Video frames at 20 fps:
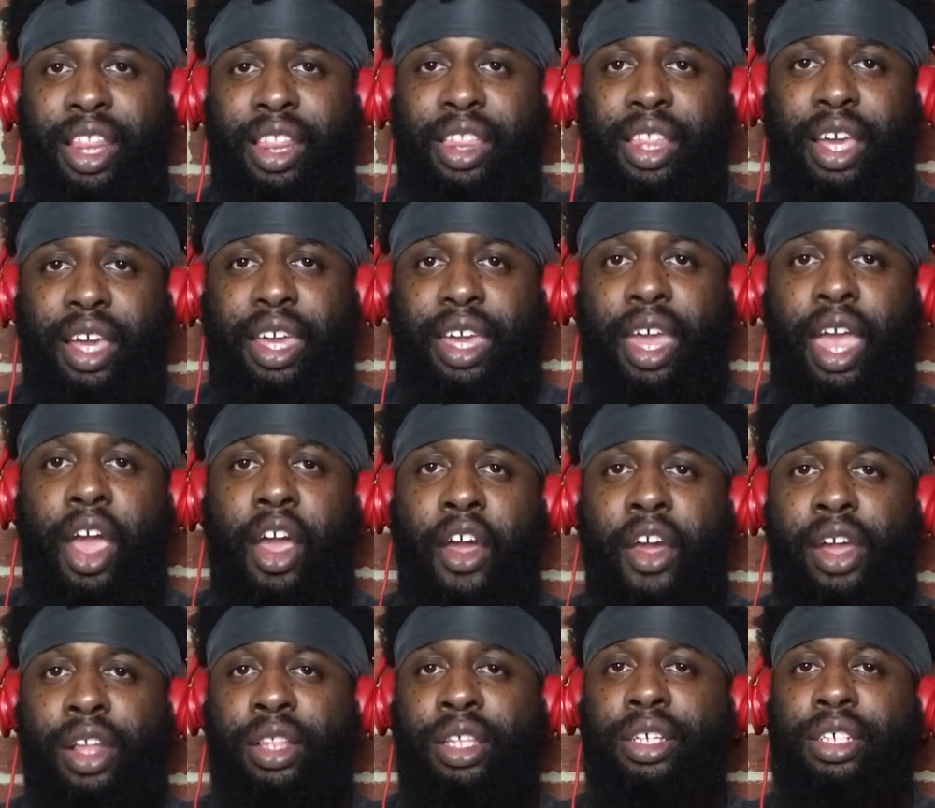The
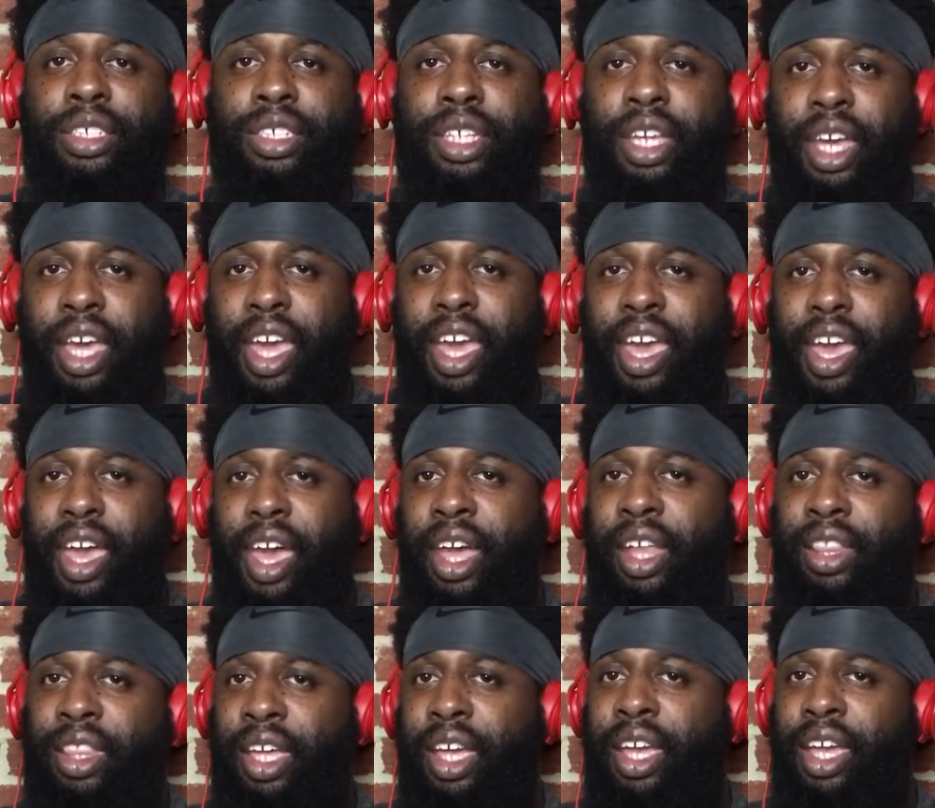characters
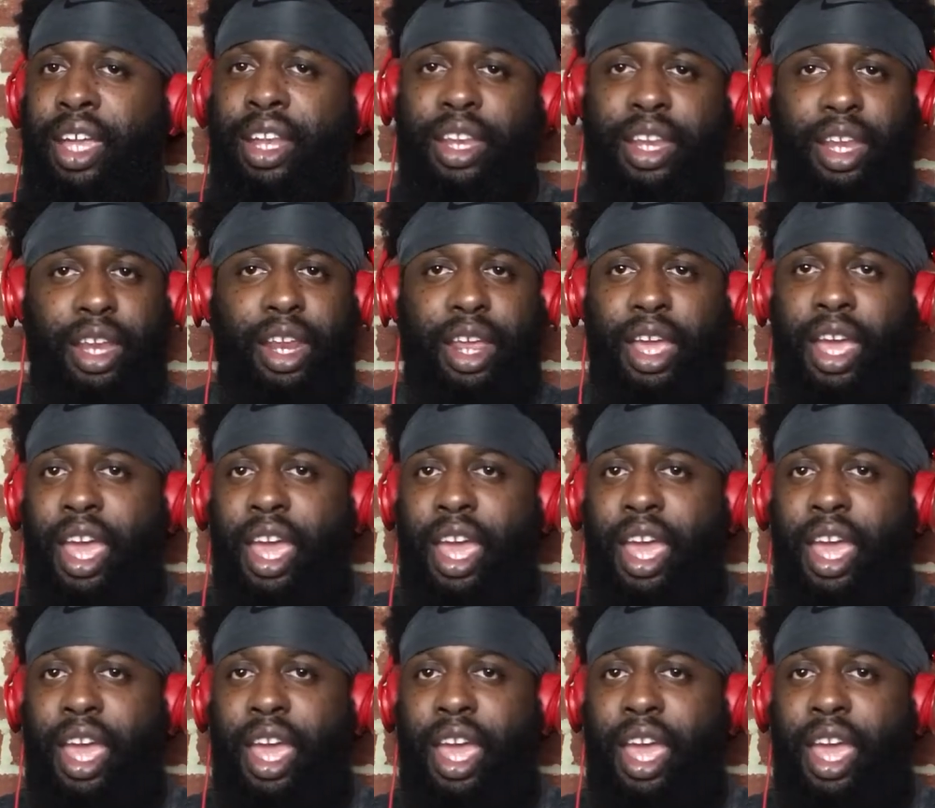and the ending.